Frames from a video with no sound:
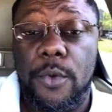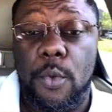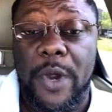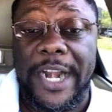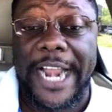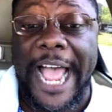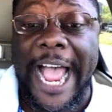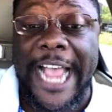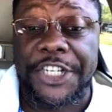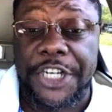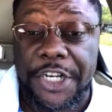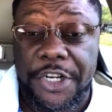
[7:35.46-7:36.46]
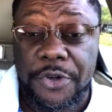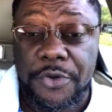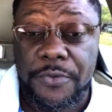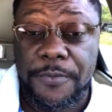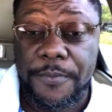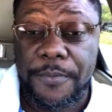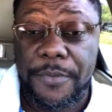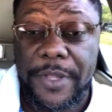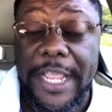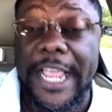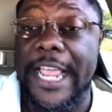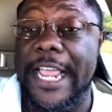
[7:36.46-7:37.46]
what I should do
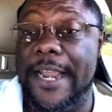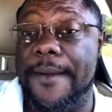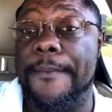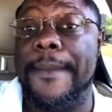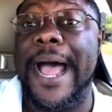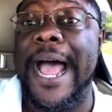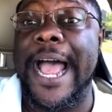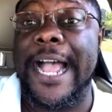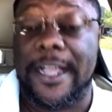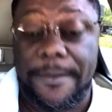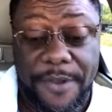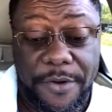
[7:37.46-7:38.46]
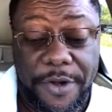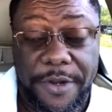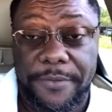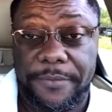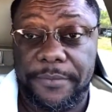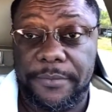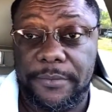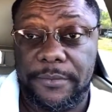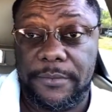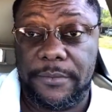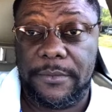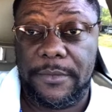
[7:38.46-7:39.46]
in my community,
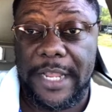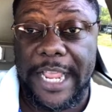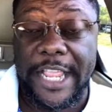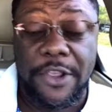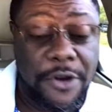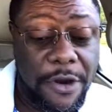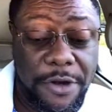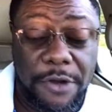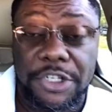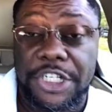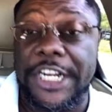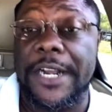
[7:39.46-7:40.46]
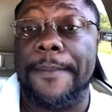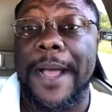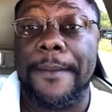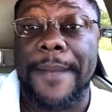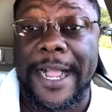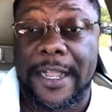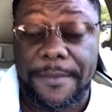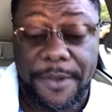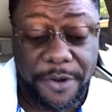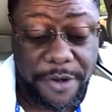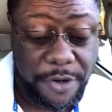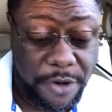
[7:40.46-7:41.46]
and you don't know shit about my
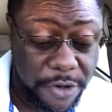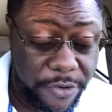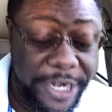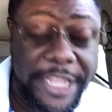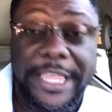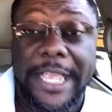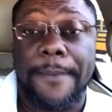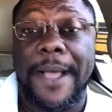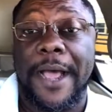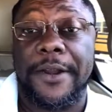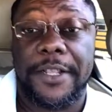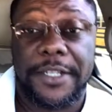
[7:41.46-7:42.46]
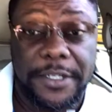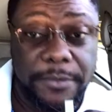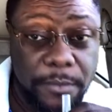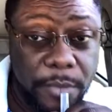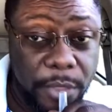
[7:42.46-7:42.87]
community, you don't know anything about us.